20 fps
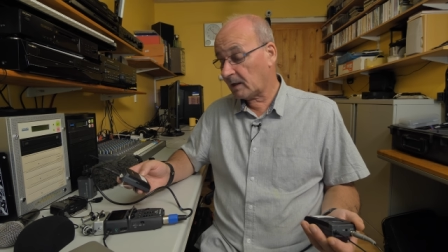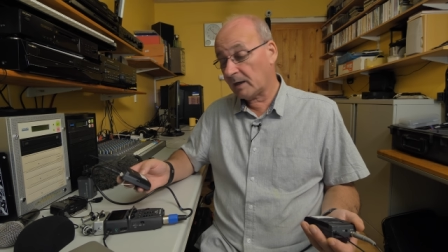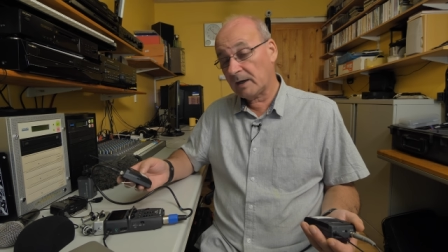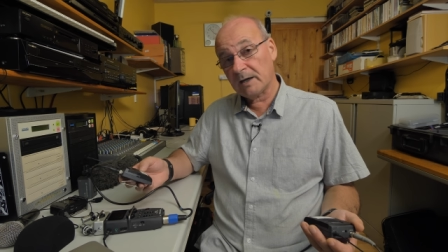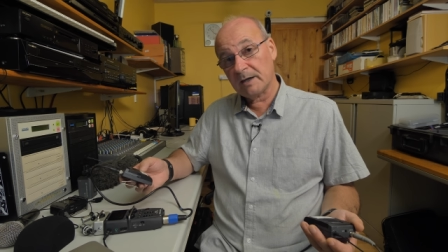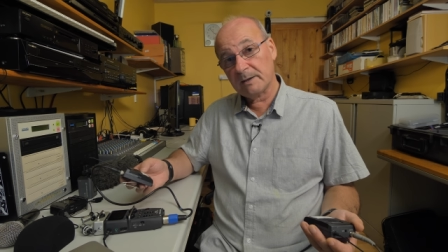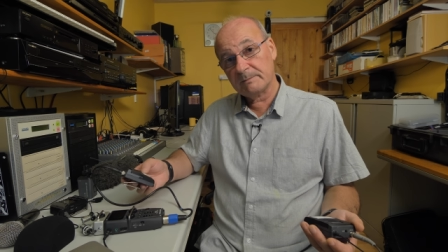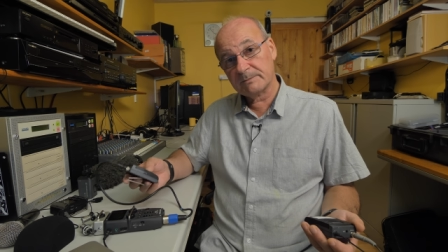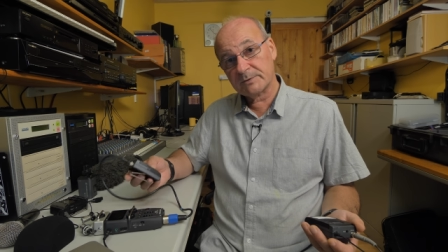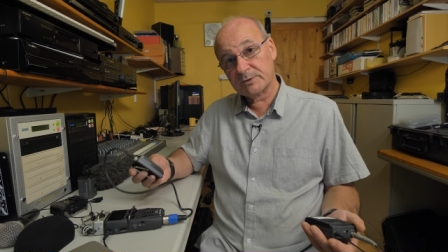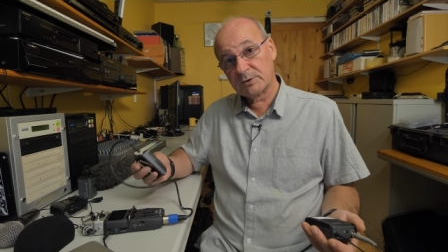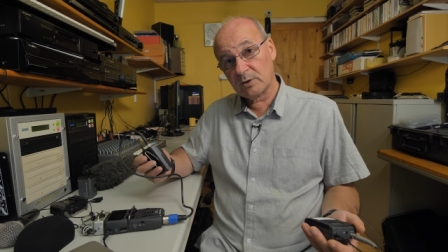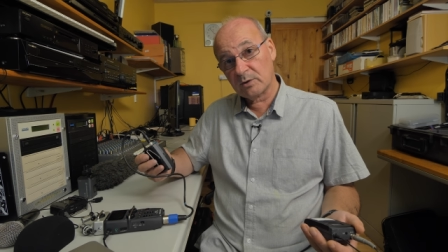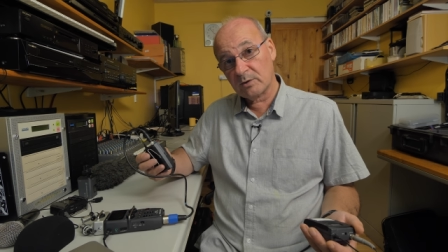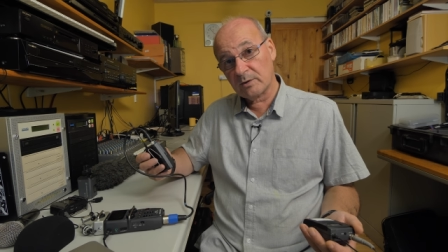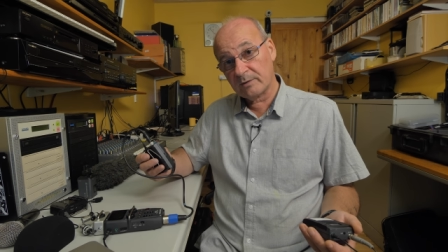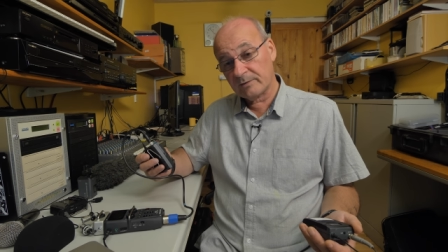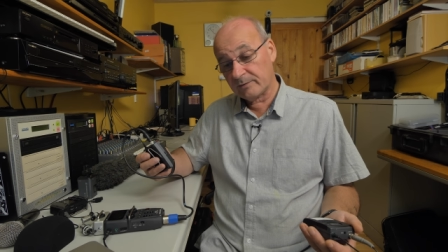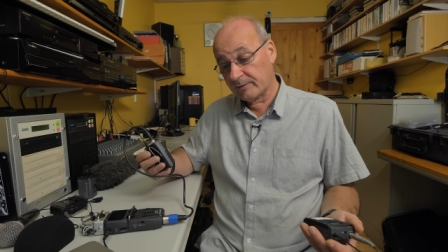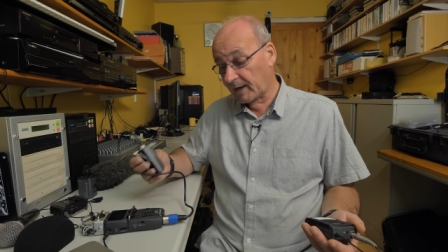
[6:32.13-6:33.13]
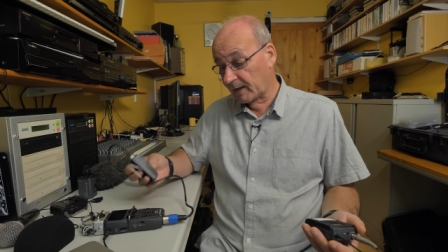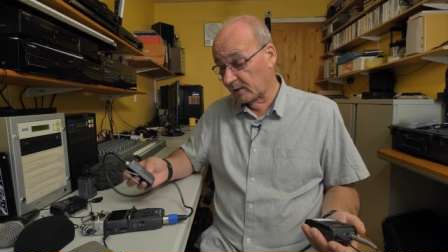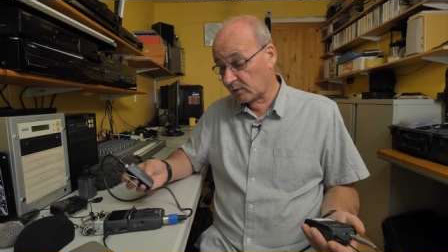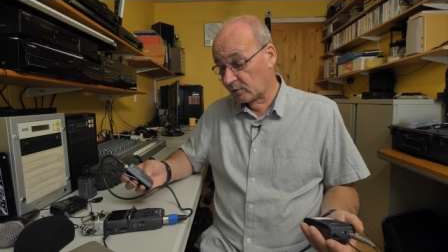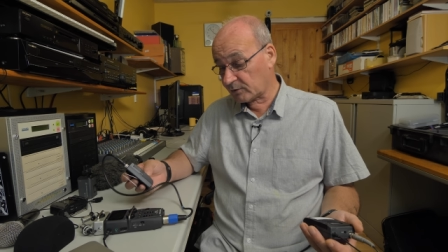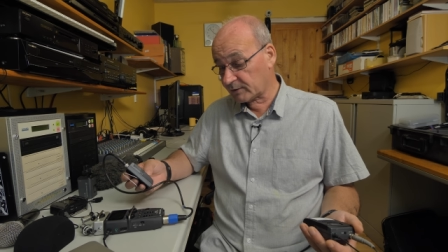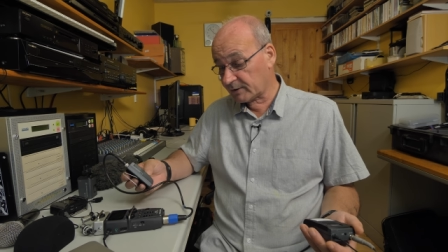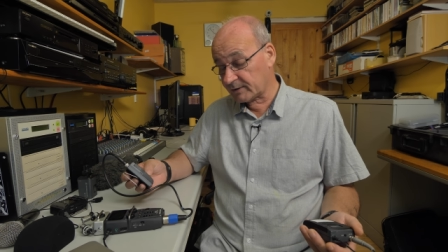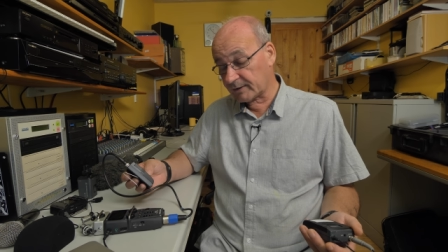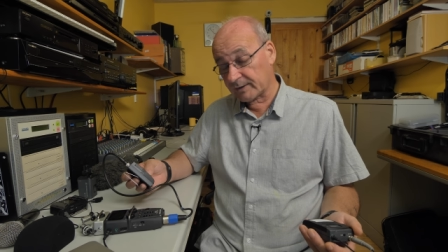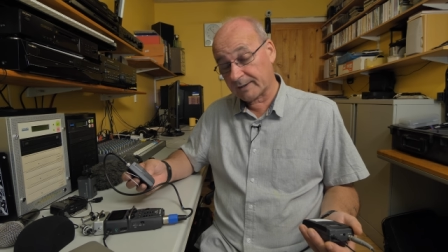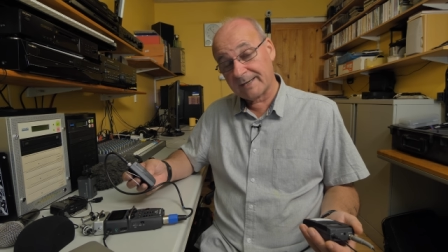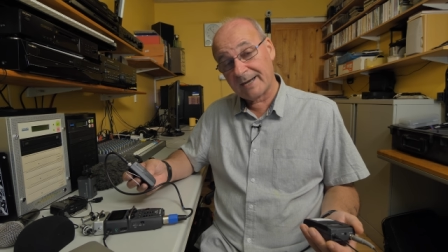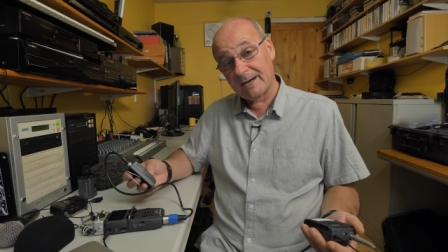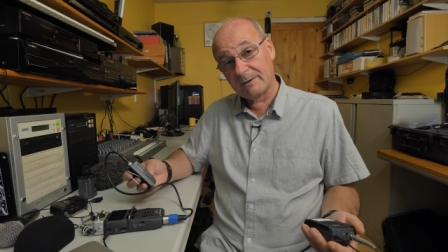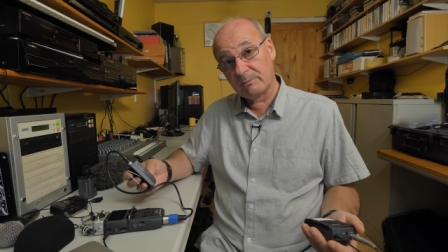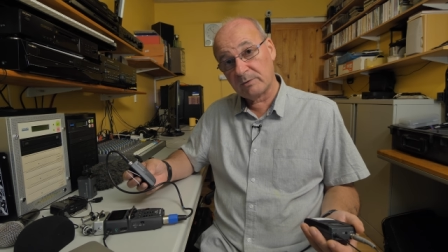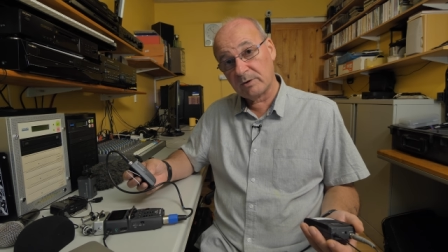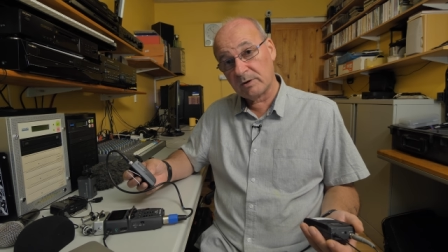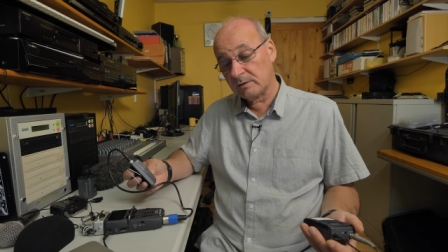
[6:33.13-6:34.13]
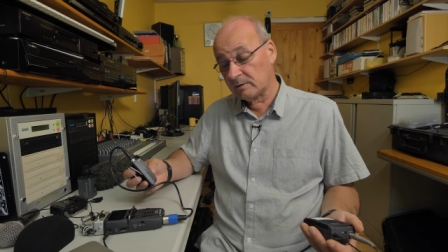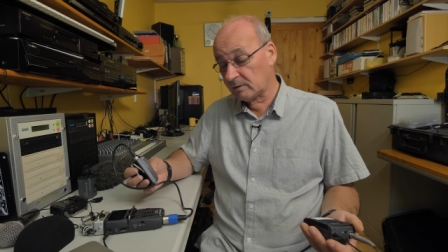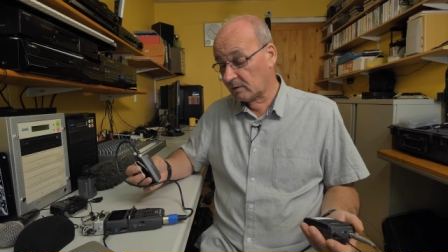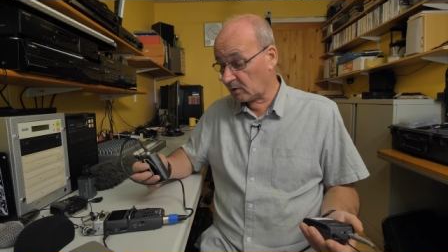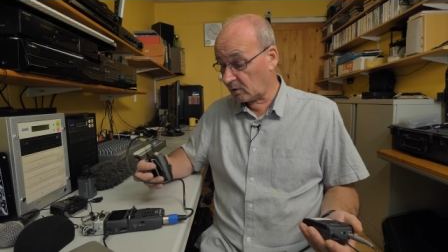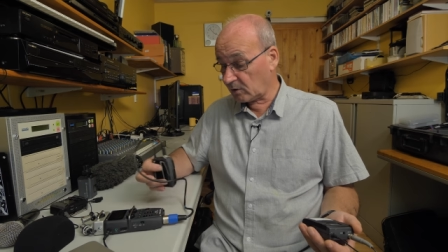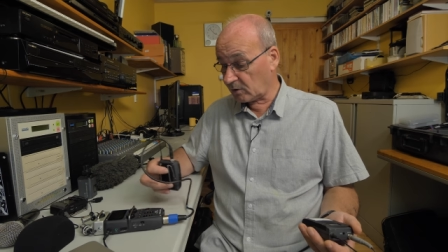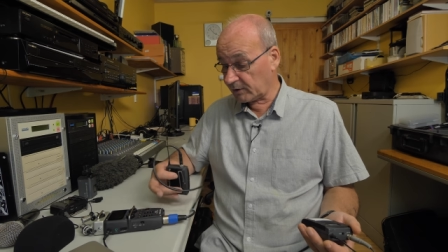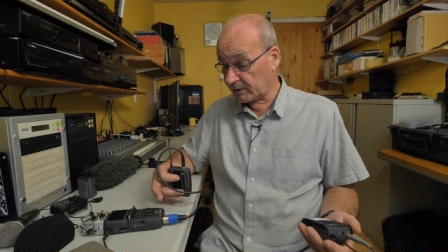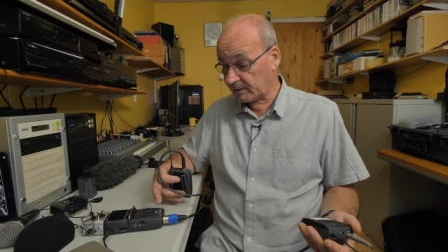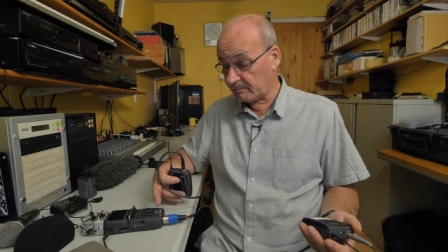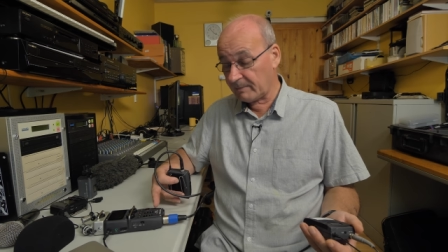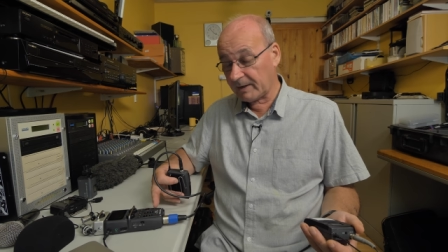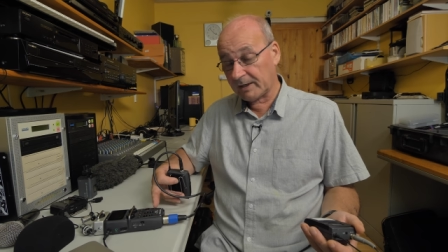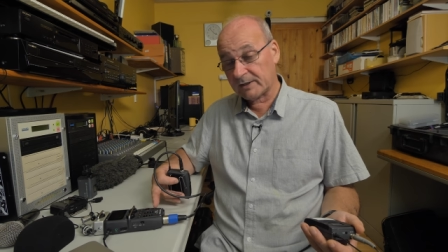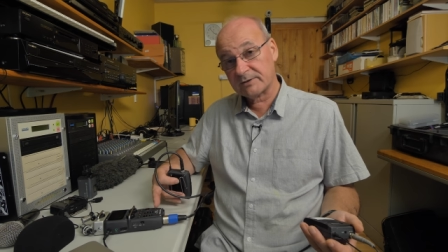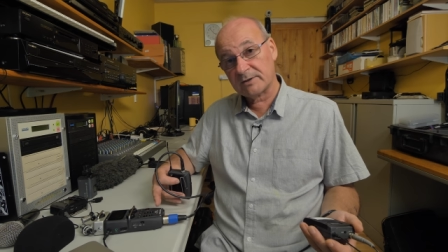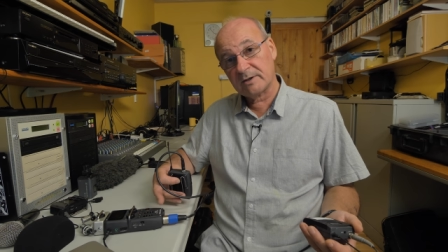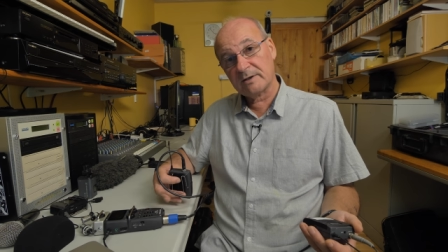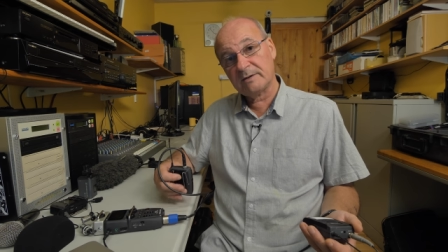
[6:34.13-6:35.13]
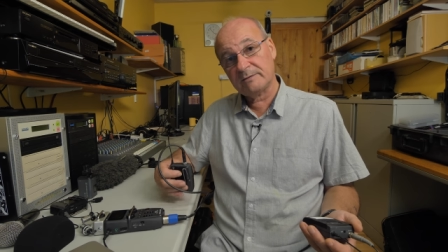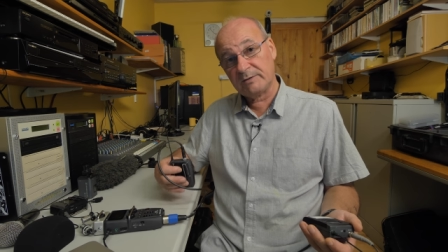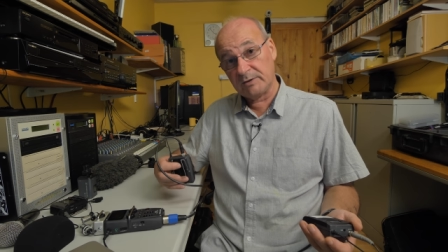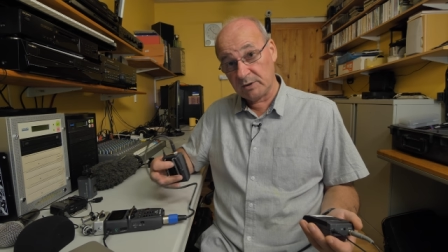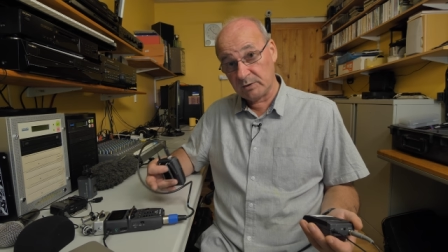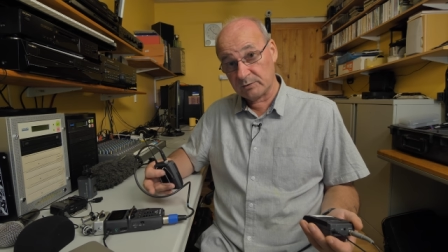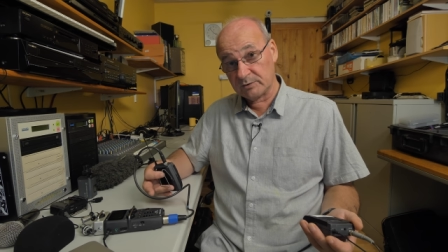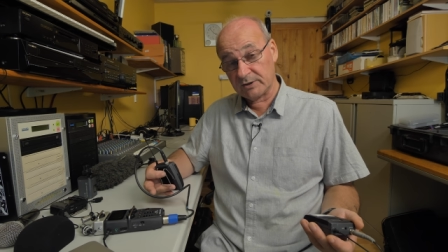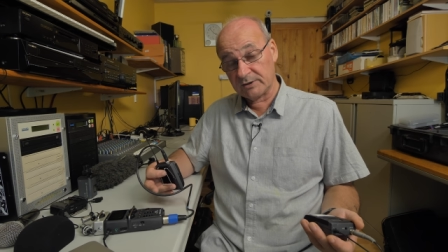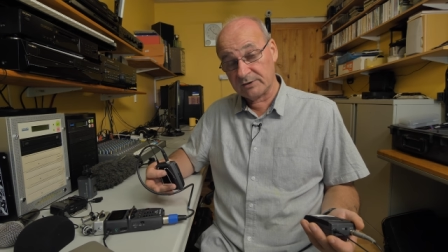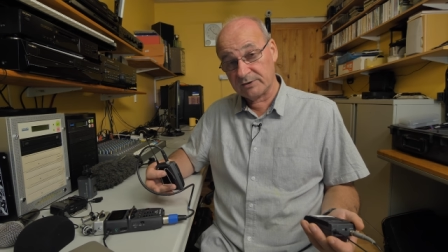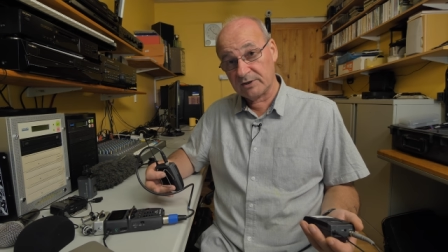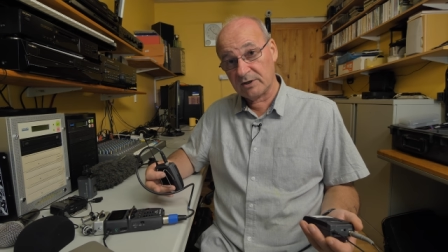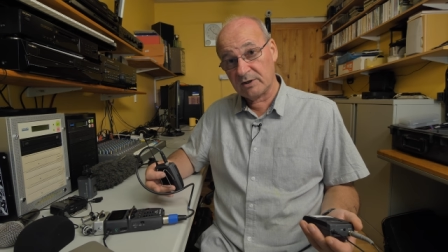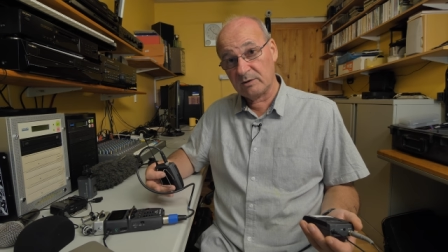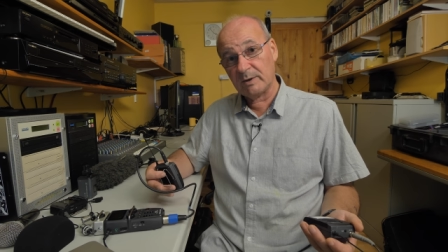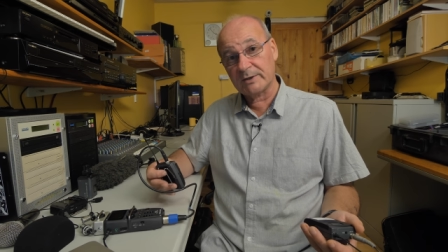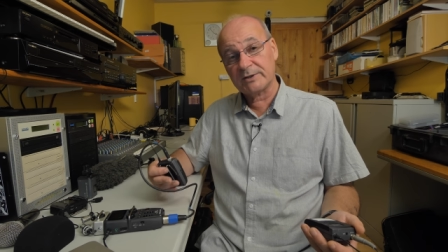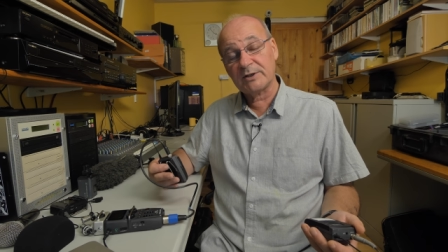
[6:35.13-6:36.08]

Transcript: Um, so that goes into the camera or your mixer if you're using two.